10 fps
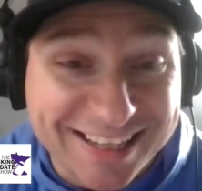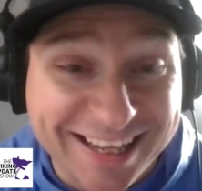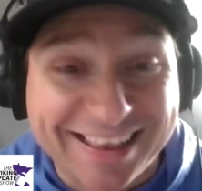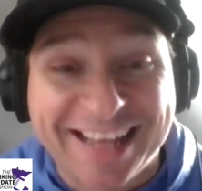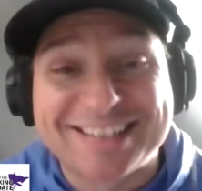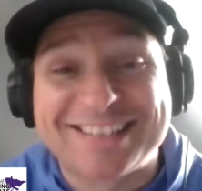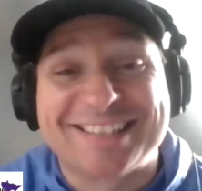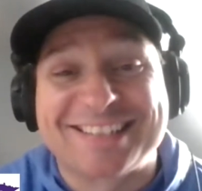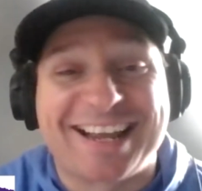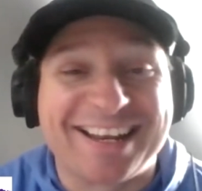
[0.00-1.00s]
Like that's
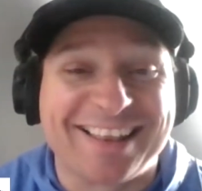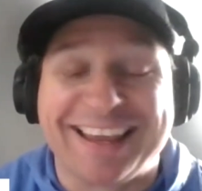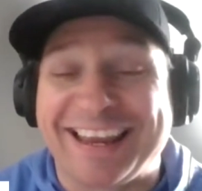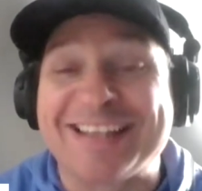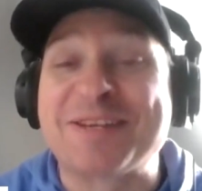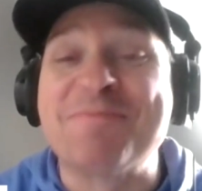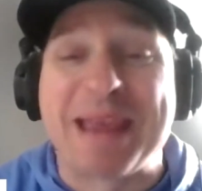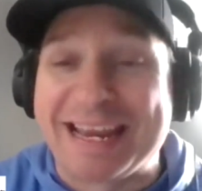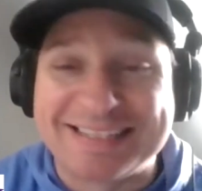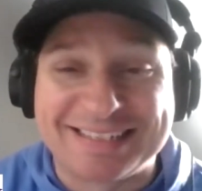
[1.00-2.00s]
just kind of like it's
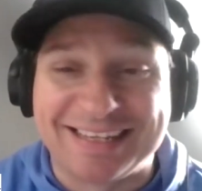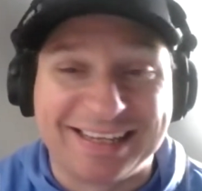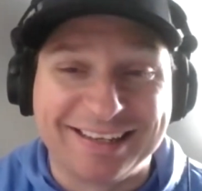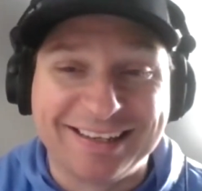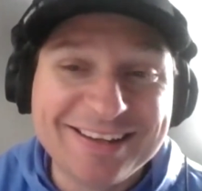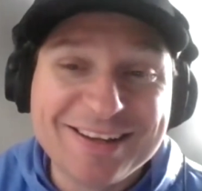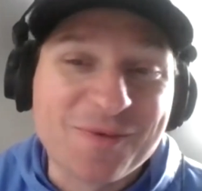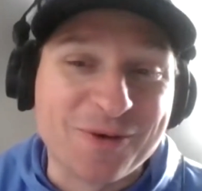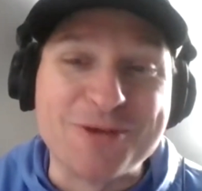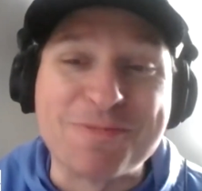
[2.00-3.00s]
amazing
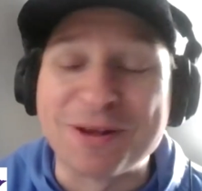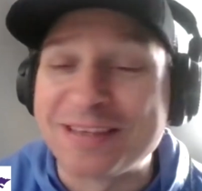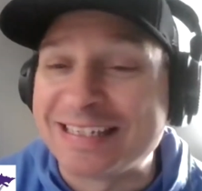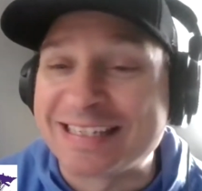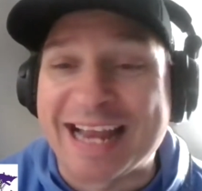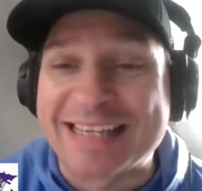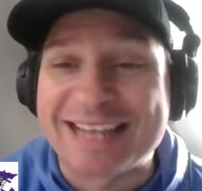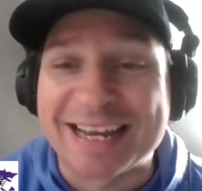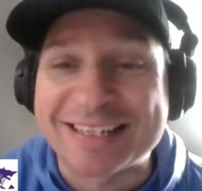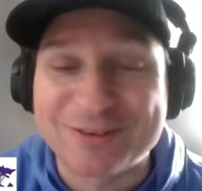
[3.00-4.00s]
when you put these guys
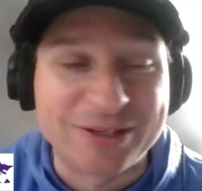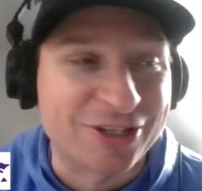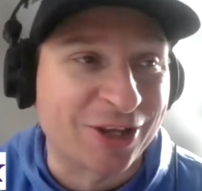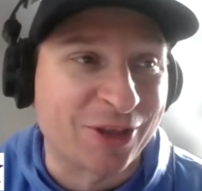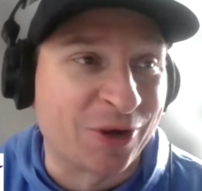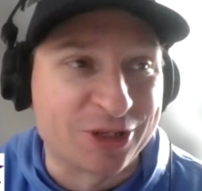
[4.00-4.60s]
next to each other.